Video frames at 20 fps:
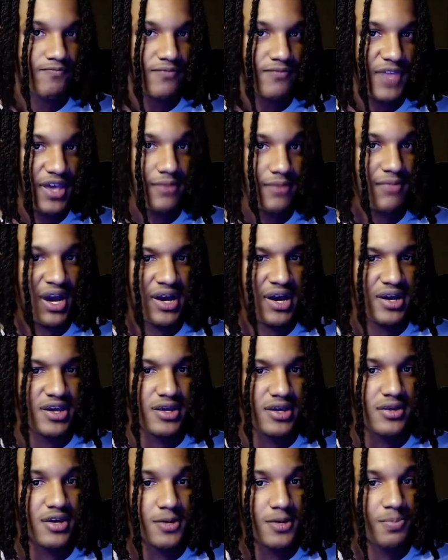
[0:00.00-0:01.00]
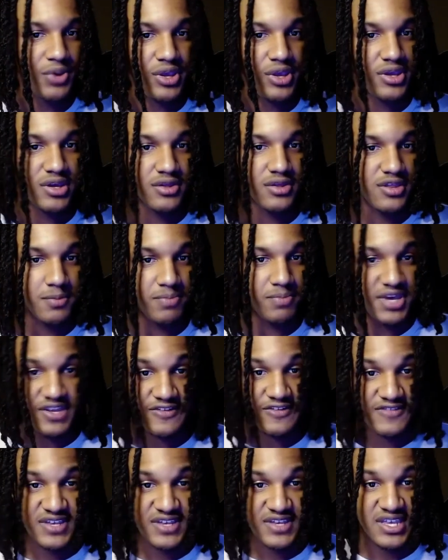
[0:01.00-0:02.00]
In my opinion, the best
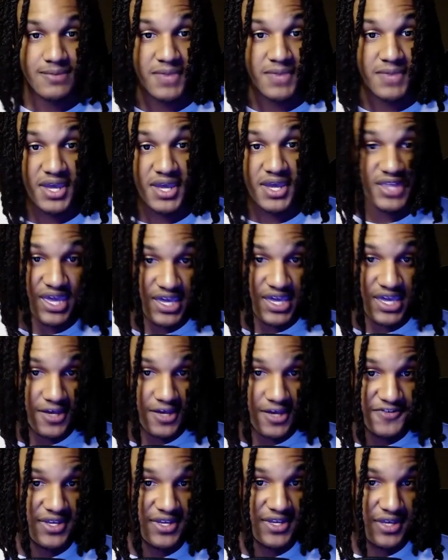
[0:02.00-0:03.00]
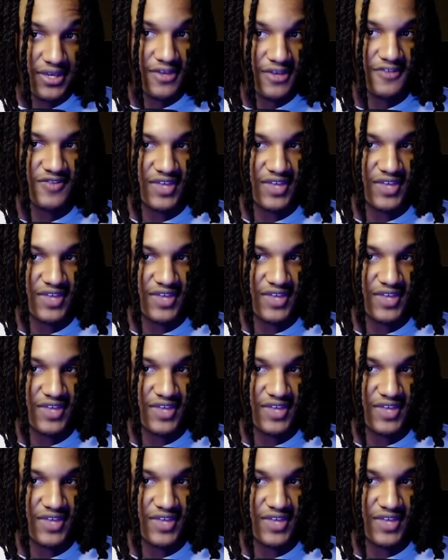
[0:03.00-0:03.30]
team in the AFC East,